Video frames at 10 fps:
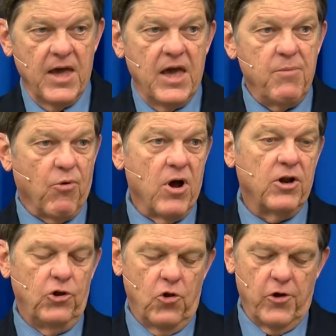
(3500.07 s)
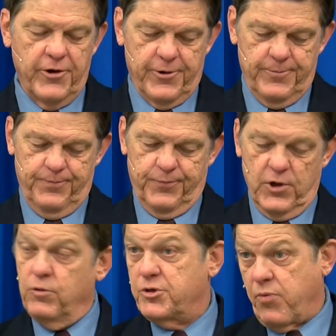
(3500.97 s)
He brought a lawyer
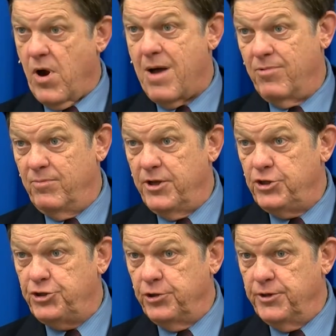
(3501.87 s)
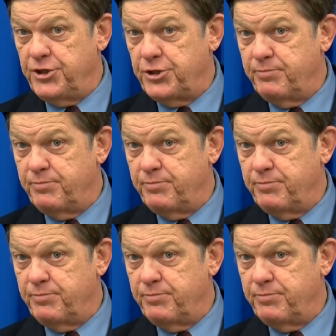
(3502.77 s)
who was probably Jewish